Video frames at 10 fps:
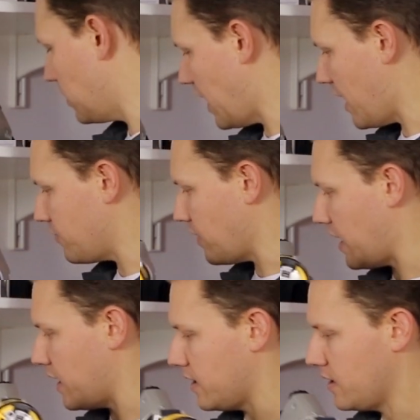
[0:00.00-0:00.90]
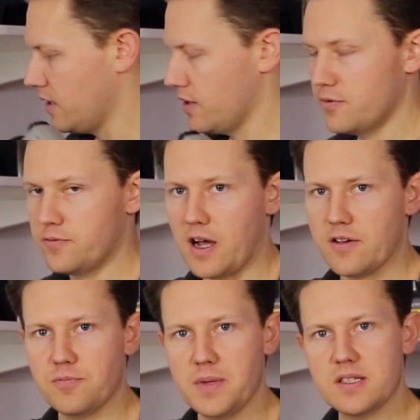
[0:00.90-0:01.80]
will have a
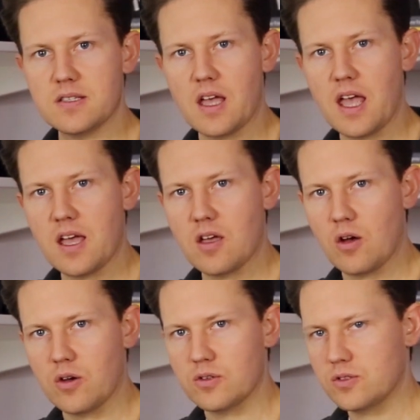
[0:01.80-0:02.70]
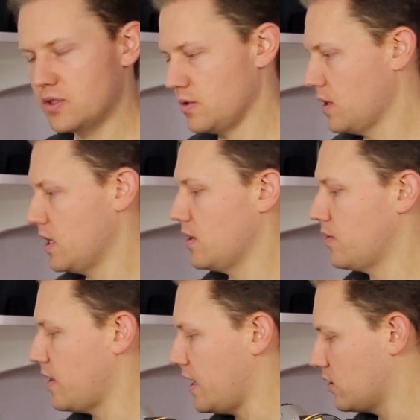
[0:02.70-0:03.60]
5 meter air hose
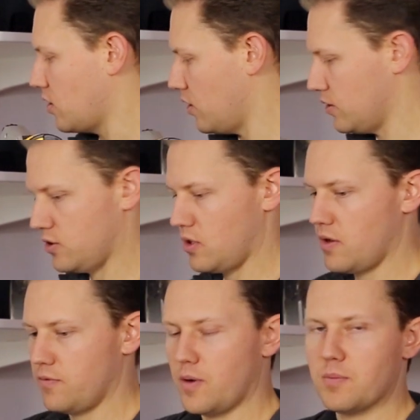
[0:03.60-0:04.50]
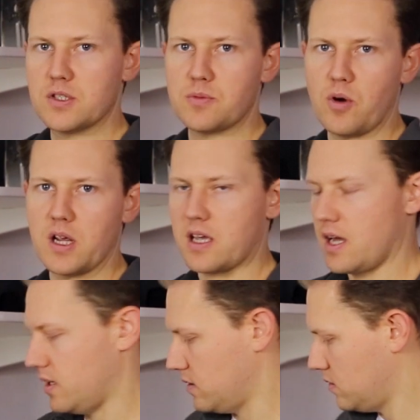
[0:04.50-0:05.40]
that goes from the spray
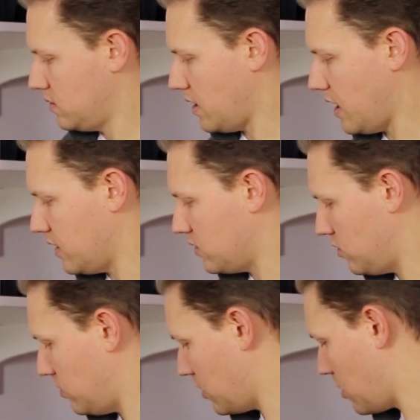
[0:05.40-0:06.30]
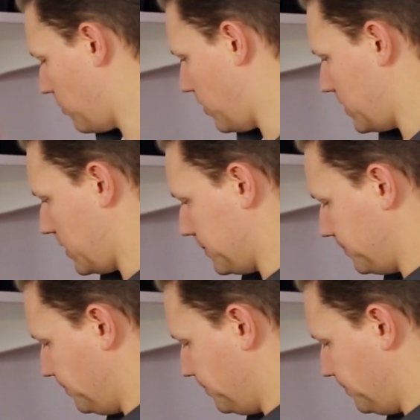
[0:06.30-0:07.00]
gun to the compressor.